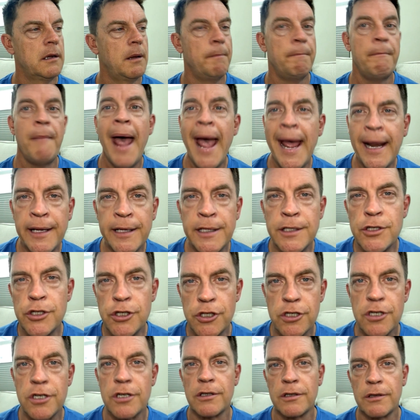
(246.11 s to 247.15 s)

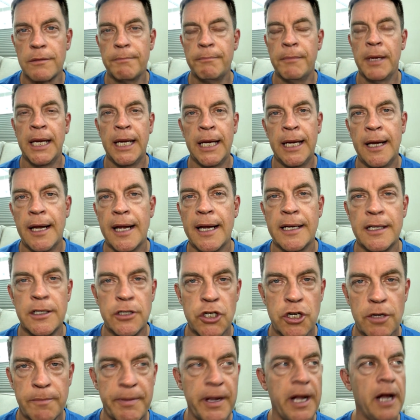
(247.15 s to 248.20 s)
managed me and
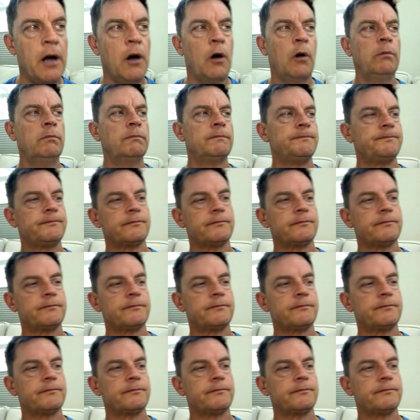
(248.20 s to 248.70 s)
Chappelle